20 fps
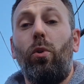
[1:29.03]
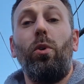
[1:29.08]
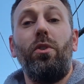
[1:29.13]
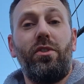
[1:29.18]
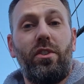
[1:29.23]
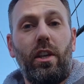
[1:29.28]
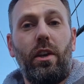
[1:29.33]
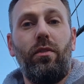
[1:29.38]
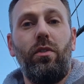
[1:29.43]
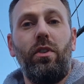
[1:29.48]

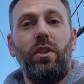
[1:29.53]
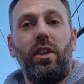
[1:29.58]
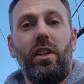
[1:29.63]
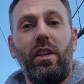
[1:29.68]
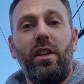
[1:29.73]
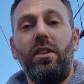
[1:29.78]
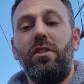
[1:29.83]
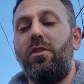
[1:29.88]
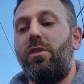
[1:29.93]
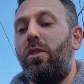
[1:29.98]
7
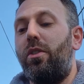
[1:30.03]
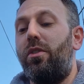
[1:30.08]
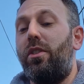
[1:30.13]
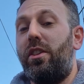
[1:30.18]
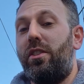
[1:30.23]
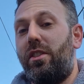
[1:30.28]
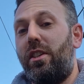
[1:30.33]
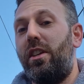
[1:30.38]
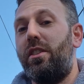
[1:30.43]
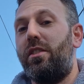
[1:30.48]
years. So
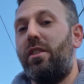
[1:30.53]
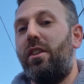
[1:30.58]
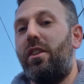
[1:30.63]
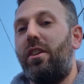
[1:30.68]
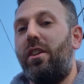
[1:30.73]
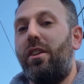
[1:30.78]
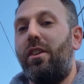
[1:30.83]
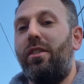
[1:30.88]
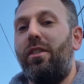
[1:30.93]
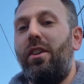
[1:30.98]
this is
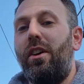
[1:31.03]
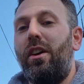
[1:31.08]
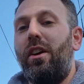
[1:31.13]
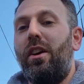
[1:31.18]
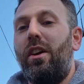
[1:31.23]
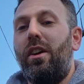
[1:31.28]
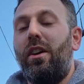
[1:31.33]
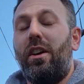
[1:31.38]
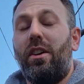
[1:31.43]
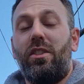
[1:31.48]
a
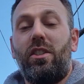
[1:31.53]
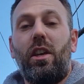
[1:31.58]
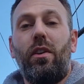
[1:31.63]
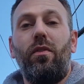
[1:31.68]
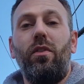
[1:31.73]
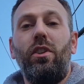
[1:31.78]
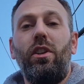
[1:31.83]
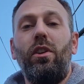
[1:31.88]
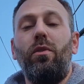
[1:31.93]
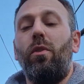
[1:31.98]

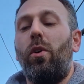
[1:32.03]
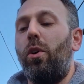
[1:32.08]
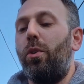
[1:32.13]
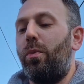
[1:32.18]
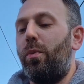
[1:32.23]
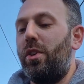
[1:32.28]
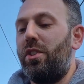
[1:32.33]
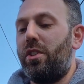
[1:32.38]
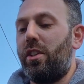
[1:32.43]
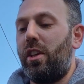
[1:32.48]

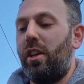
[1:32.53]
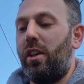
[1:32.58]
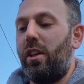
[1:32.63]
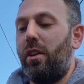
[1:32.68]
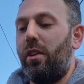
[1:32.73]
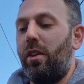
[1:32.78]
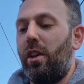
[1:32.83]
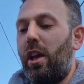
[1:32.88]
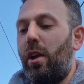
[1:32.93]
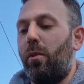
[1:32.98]
7-year-old
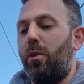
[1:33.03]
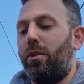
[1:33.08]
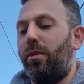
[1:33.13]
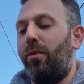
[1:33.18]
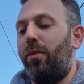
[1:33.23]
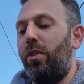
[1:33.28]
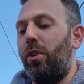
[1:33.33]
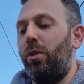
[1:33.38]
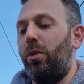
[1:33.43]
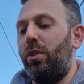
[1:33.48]
whiskey. It was
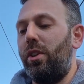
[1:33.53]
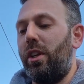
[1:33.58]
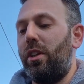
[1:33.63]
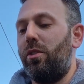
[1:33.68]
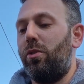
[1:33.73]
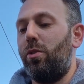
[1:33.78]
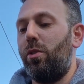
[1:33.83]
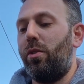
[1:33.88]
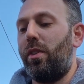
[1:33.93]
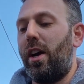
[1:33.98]
filled
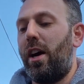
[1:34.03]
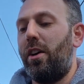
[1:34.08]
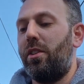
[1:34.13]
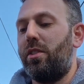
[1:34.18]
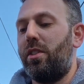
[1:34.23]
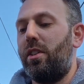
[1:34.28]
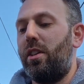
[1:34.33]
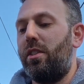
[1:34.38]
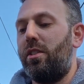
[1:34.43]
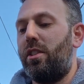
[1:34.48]
in
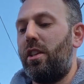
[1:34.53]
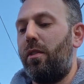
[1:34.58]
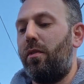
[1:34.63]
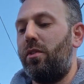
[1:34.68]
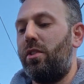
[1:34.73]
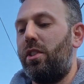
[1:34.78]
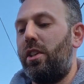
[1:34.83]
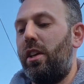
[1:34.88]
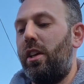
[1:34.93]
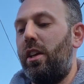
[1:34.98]

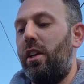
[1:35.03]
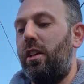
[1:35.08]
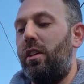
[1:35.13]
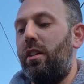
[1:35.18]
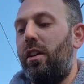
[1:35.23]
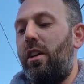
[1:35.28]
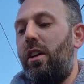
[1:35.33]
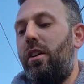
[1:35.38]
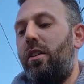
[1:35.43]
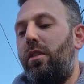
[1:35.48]

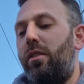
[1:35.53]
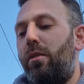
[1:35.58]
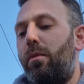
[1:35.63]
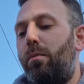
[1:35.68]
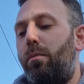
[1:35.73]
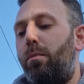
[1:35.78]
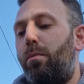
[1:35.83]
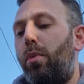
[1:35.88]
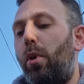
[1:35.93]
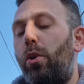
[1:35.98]
2017 and
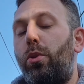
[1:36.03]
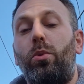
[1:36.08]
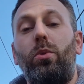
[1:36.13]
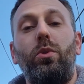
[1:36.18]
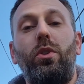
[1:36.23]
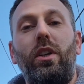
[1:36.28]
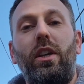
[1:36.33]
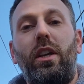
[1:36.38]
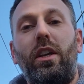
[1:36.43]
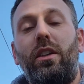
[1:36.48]

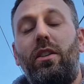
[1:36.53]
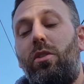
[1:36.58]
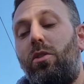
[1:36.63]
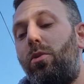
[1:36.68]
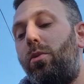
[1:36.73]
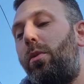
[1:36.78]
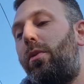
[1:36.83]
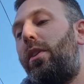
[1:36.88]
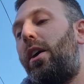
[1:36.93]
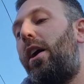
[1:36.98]
bottled in
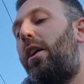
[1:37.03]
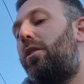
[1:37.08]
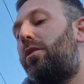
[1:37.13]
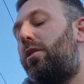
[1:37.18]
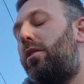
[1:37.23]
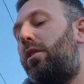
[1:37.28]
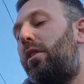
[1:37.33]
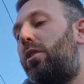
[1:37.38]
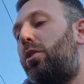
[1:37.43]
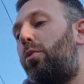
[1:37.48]

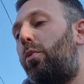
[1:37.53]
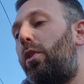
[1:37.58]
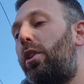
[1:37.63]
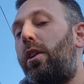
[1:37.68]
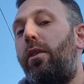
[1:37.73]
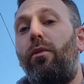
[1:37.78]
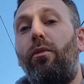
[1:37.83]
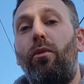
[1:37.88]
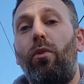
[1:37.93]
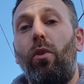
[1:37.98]

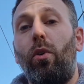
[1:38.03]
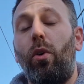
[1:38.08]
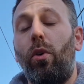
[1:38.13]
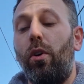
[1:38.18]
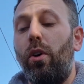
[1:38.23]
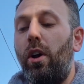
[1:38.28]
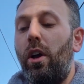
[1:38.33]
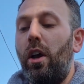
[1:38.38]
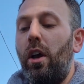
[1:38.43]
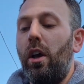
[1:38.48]
2024.